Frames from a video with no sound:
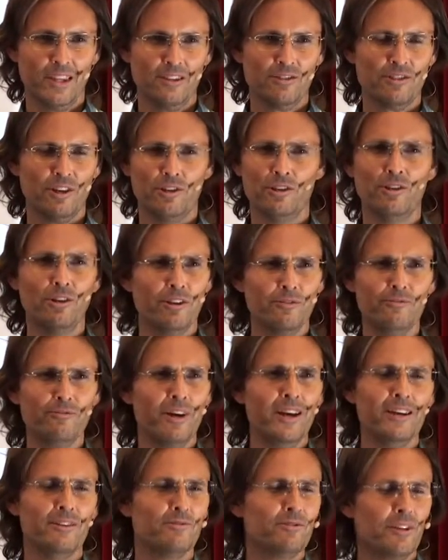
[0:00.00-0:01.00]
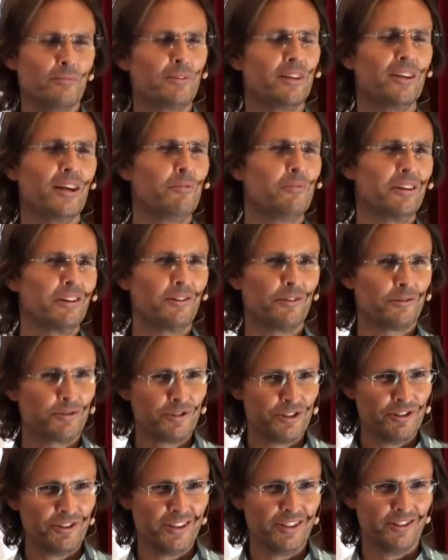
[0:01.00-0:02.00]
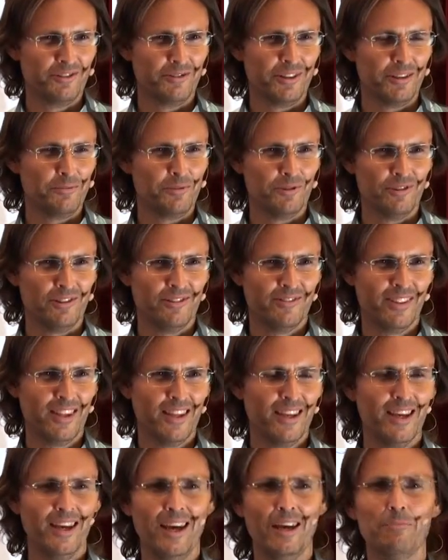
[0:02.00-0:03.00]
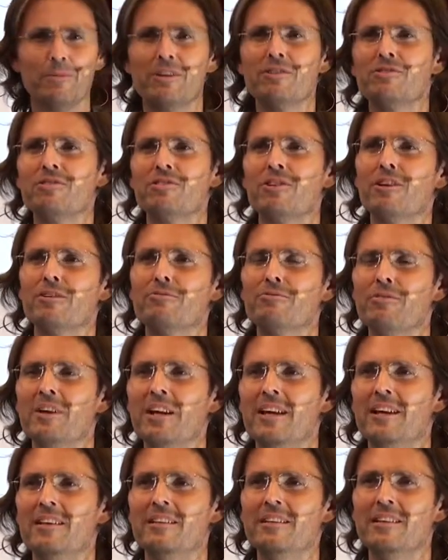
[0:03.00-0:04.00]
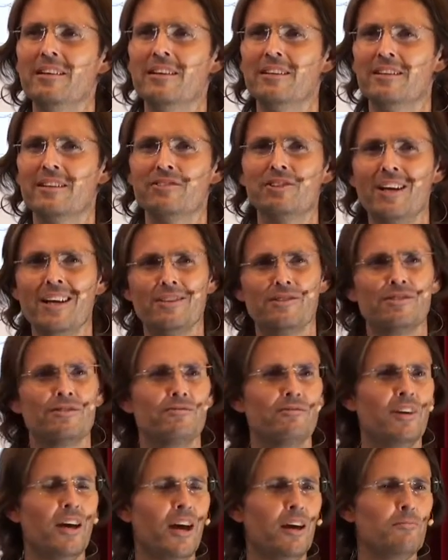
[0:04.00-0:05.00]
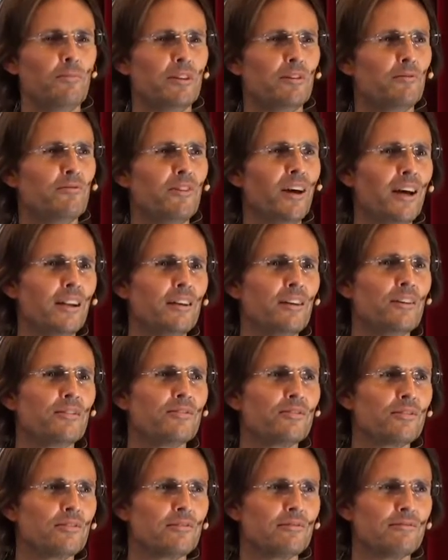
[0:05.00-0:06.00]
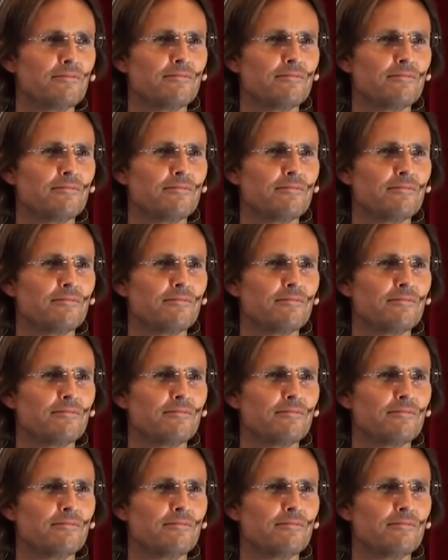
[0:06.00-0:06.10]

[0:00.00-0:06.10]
So you're not afraid of somebody coming along and shooting you anymore. And because you're not afraid, the chances of it happening are far less.